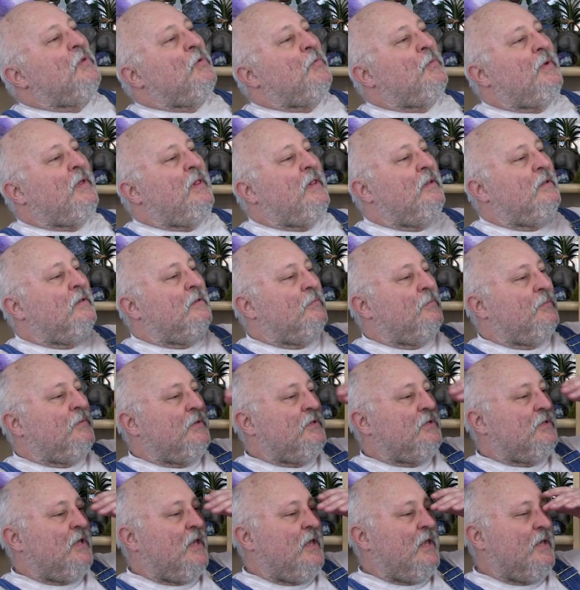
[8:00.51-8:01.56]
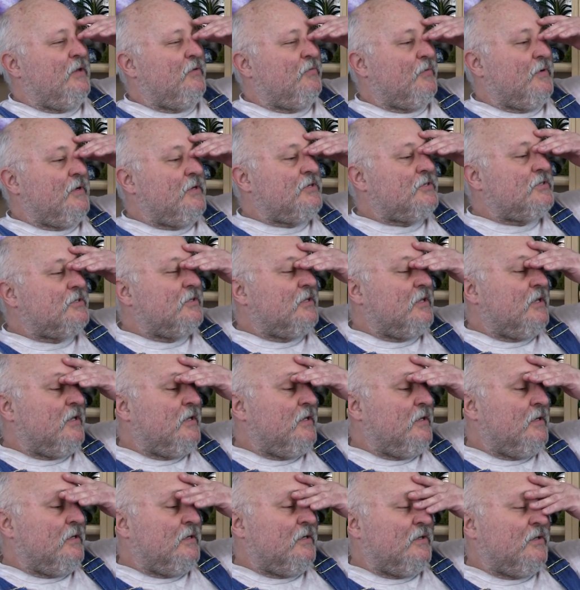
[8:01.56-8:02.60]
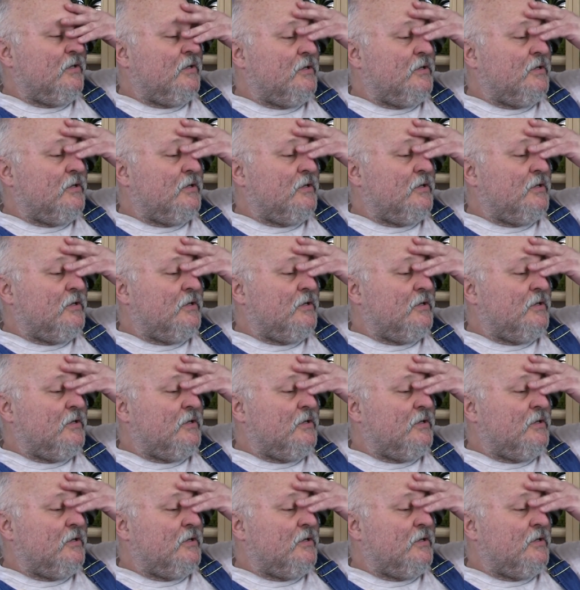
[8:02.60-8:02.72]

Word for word: we we had recently uh,